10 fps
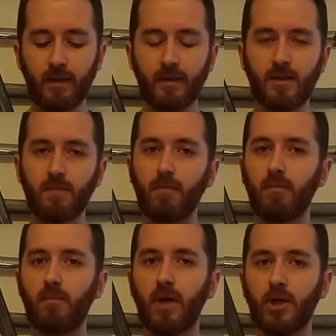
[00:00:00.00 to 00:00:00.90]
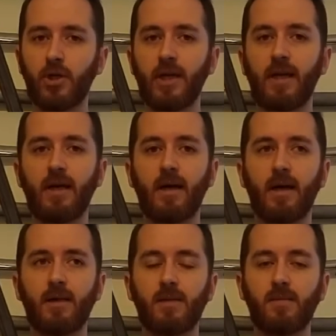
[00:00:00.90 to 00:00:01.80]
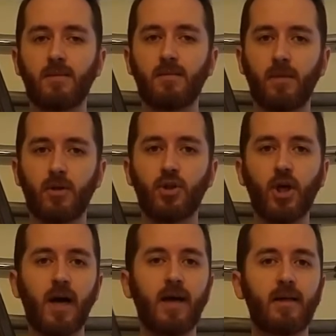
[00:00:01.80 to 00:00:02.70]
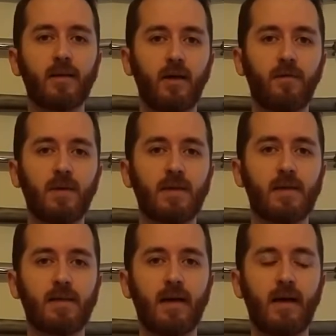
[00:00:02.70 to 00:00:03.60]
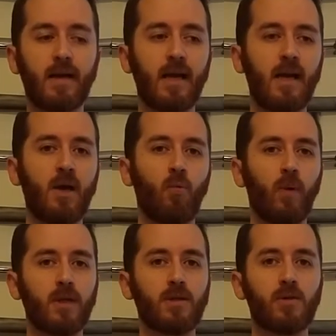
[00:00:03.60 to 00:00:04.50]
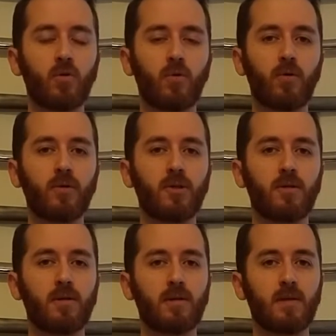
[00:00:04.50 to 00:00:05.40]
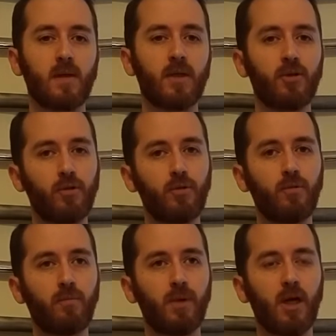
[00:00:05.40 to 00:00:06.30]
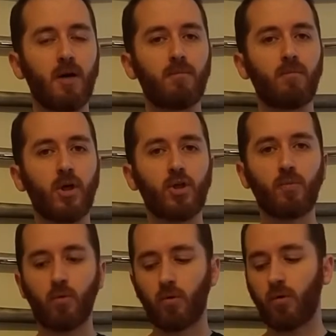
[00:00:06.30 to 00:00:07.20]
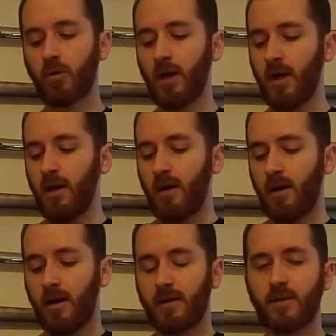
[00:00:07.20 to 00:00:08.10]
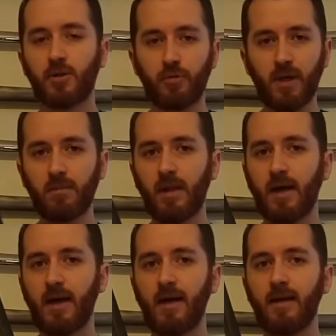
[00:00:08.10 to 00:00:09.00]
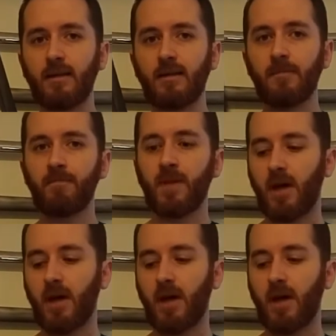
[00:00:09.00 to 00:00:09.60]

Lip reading: hilt is much a child of this design. When swords start to become much more streamlined,